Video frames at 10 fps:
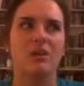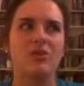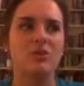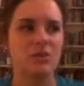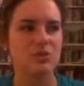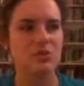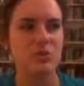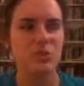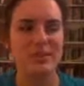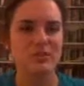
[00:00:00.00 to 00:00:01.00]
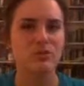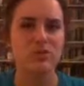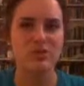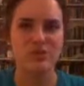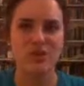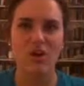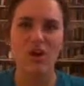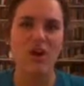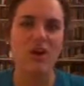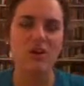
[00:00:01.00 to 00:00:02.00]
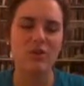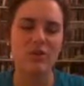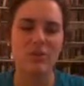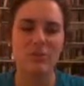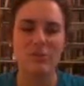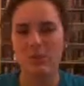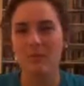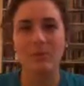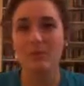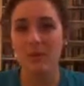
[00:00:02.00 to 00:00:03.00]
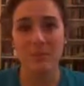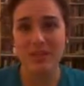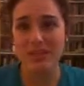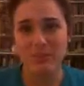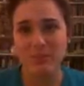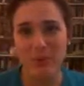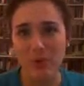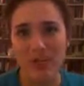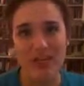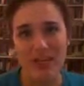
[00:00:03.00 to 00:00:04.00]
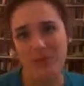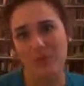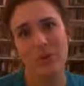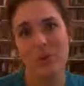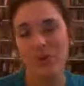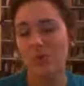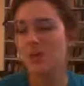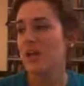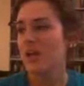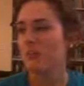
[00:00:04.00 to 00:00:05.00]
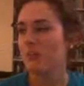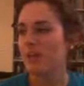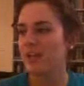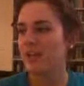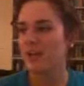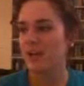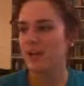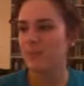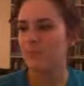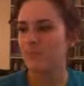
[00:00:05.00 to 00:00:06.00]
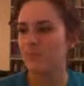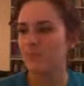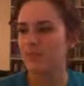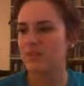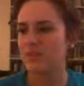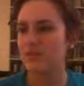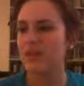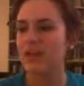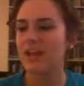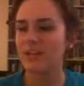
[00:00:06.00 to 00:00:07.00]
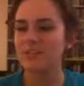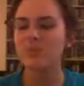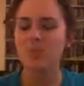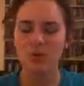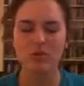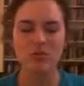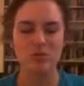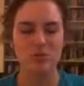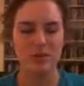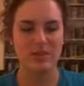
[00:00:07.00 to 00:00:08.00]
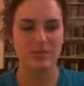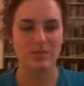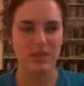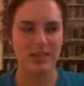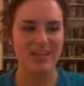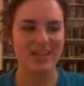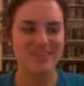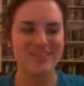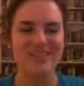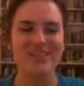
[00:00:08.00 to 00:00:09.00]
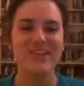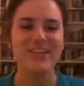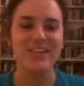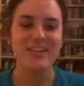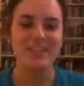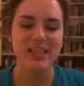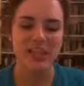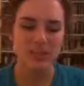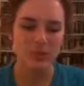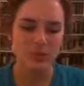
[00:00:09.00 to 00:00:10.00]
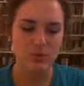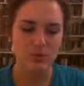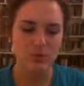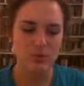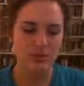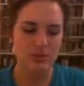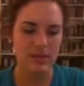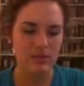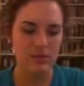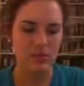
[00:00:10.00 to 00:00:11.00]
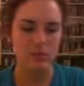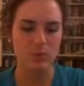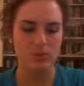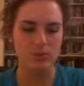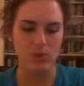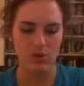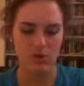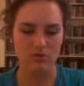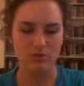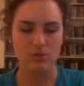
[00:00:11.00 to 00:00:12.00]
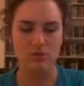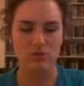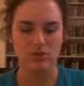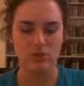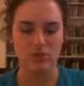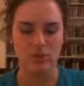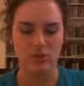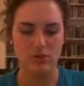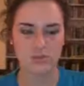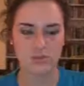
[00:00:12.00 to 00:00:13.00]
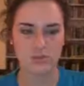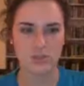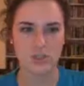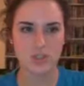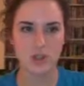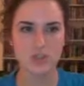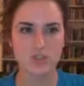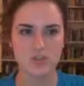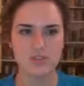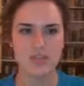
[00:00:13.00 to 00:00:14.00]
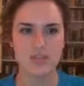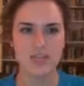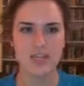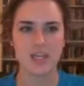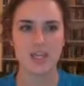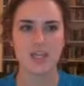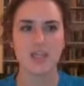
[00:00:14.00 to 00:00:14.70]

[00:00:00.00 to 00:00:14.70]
New Year's resolutions are, or maybe they're meant to be broken, I don't know, but I guess the moral of the story that I'm trying to get to is that you should never resolve to not do something